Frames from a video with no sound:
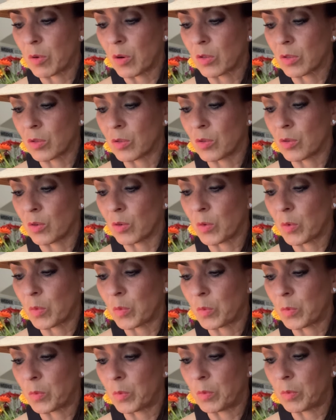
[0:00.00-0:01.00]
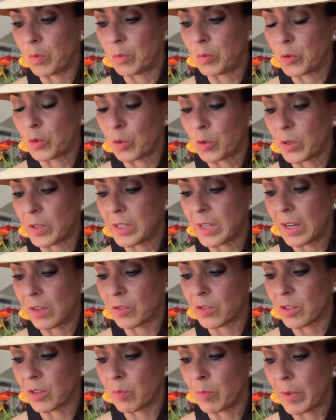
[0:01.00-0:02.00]
the door down
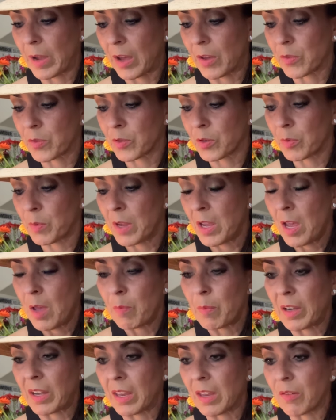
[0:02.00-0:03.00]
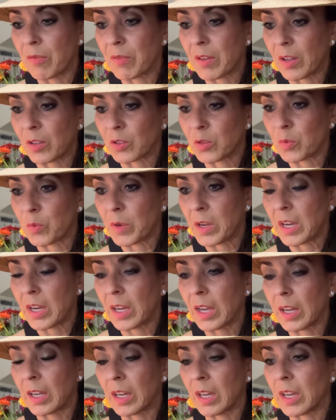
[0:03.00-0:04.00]
to the bathroom. But he felt weak,
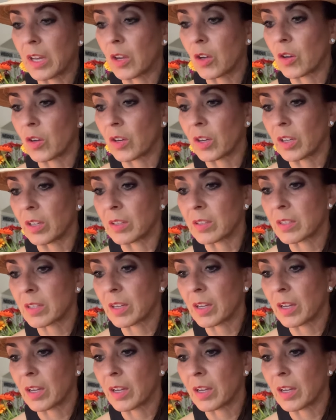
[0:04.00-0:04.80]
and